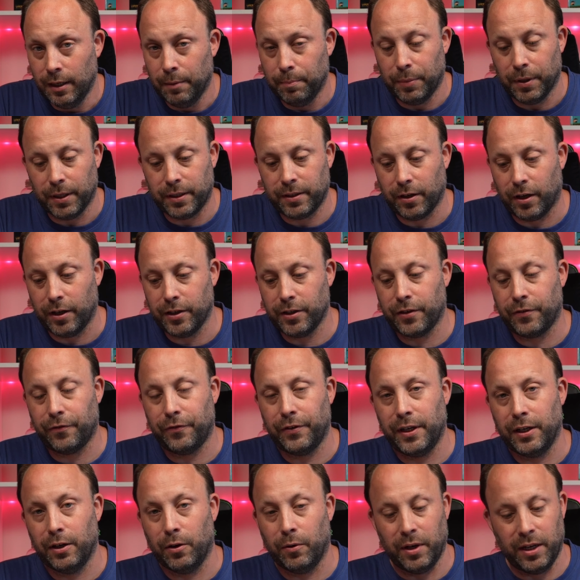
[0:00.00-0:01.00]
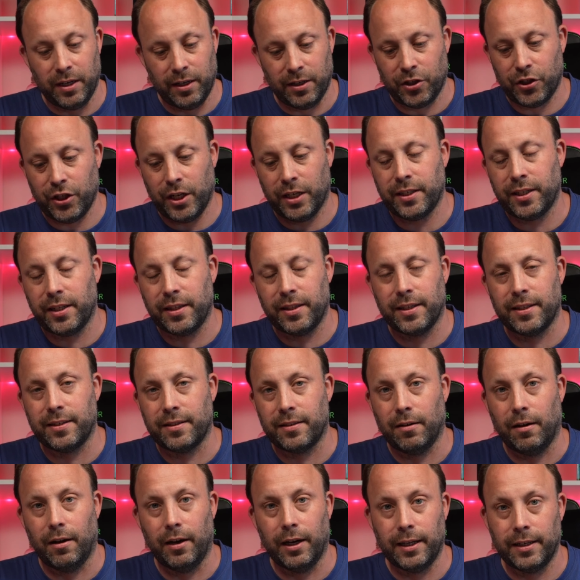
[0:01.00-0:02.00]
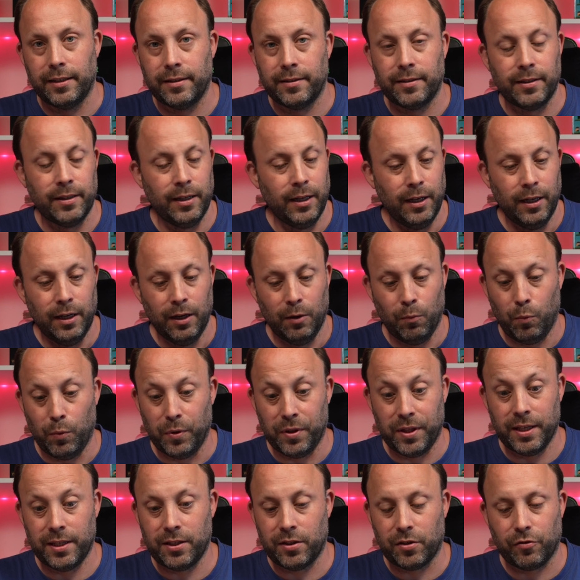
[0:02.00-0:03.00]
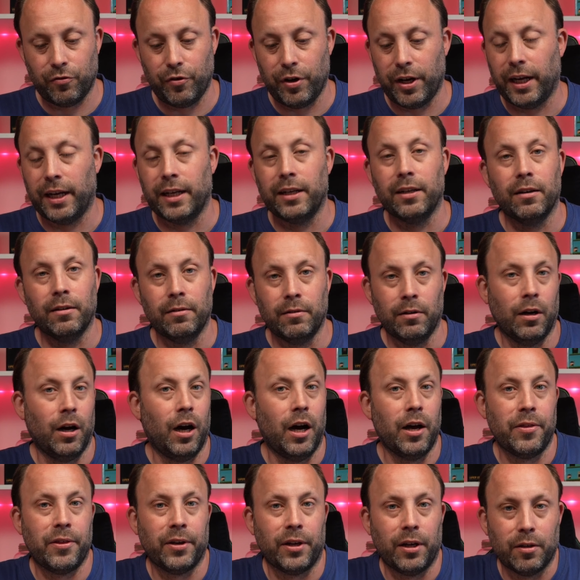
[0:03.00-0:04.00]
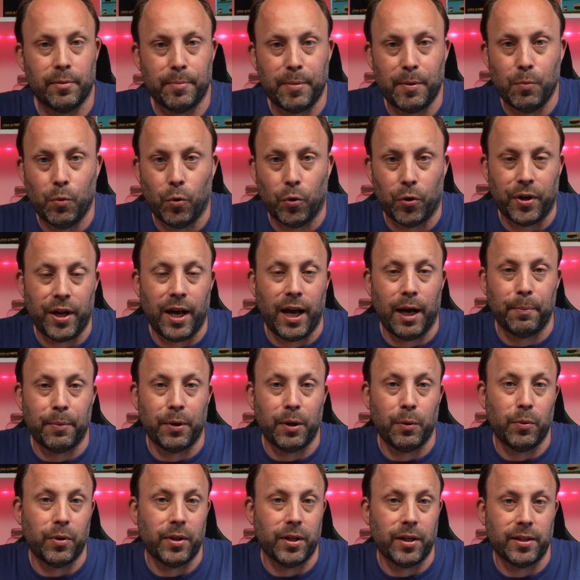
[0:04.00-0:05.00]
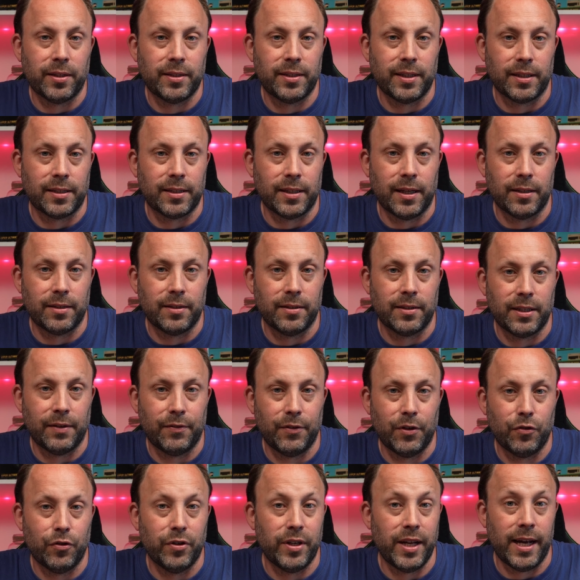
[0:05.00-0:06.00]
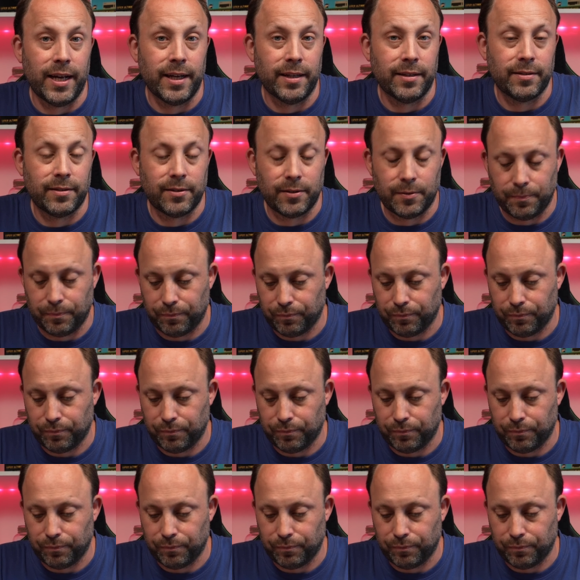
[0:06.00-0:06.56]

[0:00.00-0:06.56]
But I just feel in a chassis this size, with this screen, I think I'm going to be more than happy with a 6700S.